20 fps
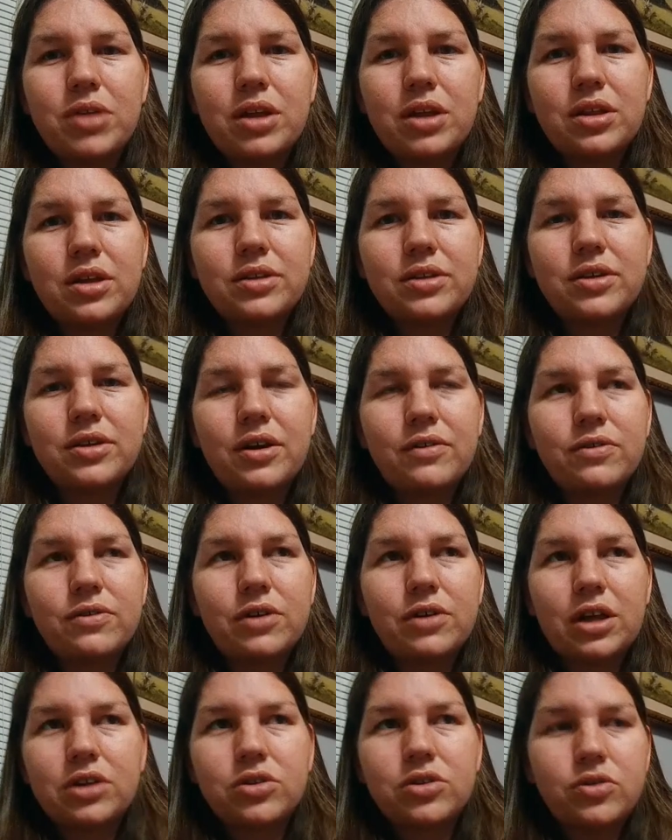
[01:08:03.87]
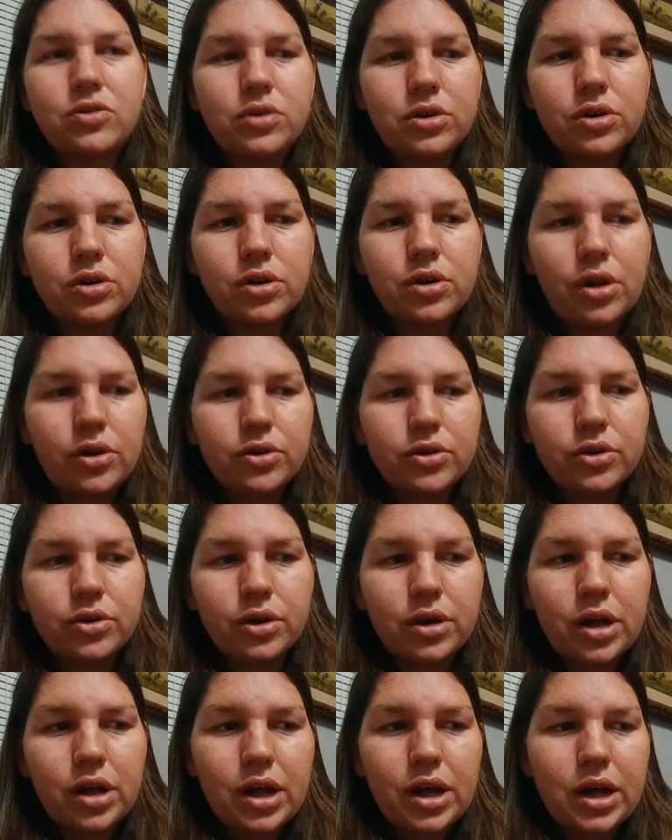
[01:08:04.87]
they sell for like $200
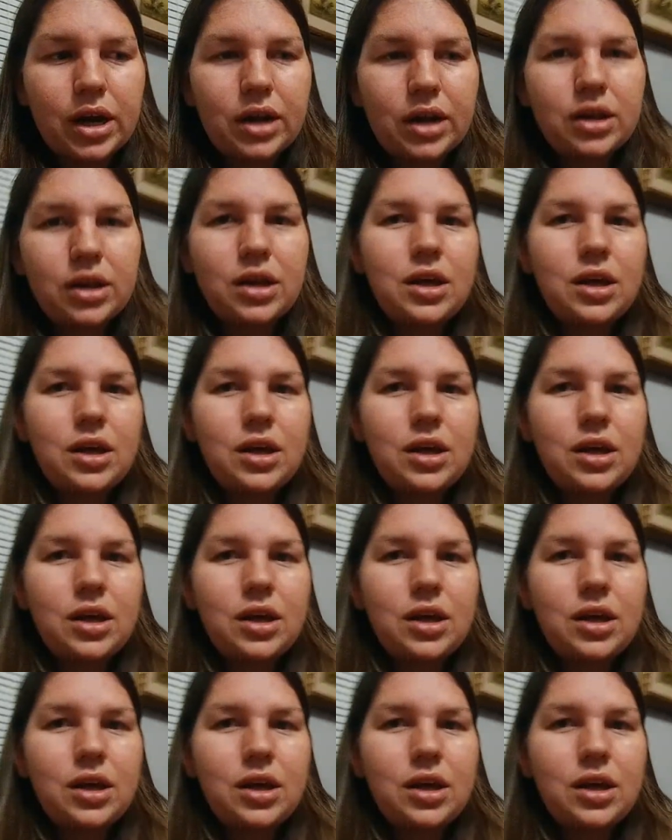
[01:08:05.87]
online